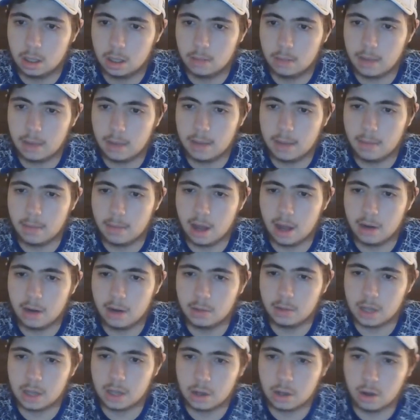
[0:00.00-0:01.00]
Mate, Manu
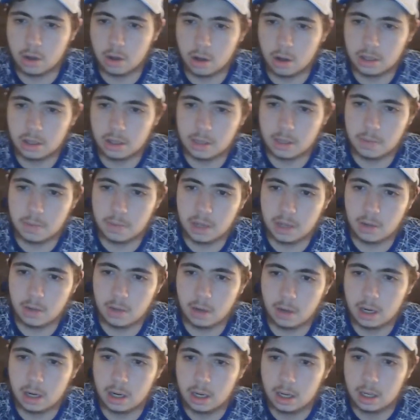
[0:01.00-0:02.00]
was a god is a big
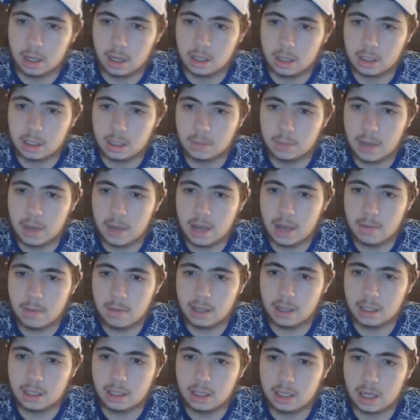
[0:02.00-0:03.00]
one.
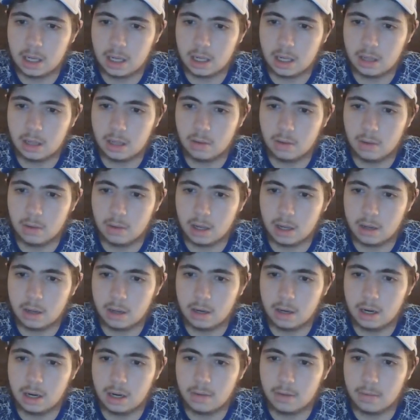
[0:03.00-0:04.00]
Spamming out. Well,
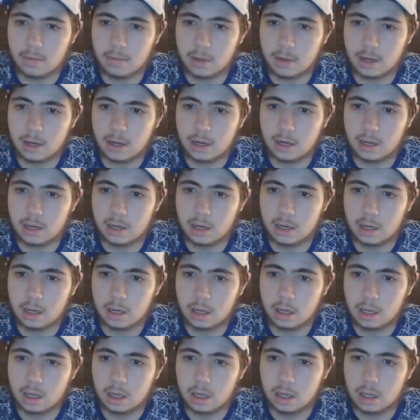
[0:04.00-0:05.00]
never mind.
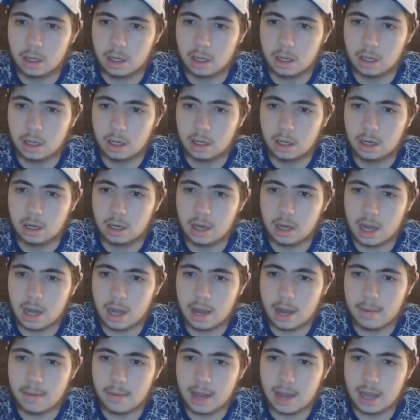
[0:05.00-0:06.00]

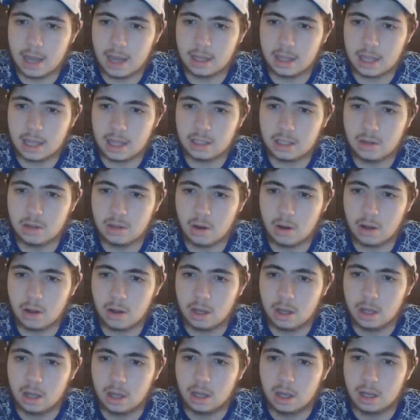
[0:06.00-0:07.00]
Nah, man, that's
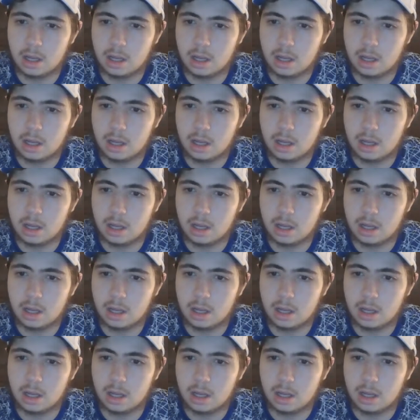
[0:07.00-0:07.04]
not.